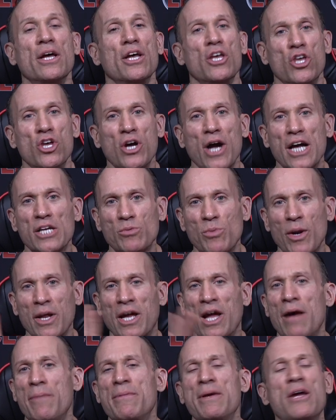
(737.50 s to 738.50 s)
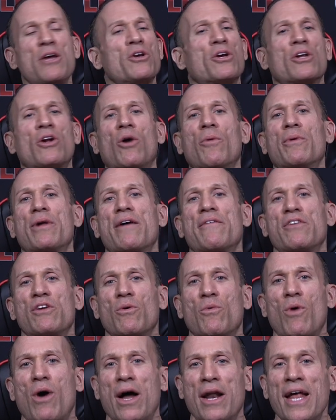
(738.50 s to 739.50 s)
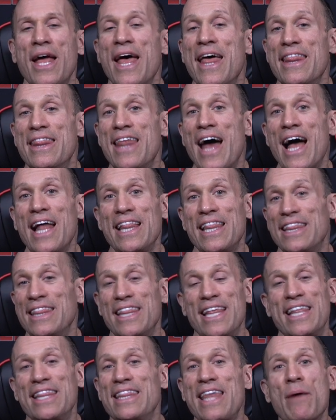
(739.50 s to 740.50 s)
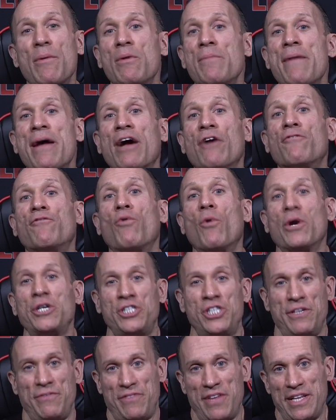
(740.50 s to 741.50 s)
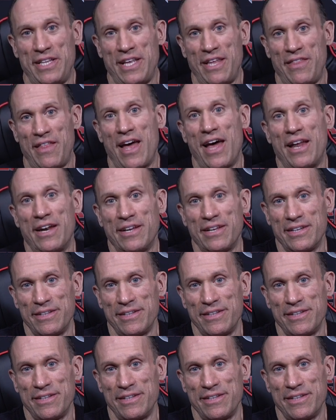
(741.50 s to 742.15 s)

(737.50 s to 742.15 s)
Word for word: You guys want to come here? You can hold whatever you want. That they would yeah. make a fortune if they did that.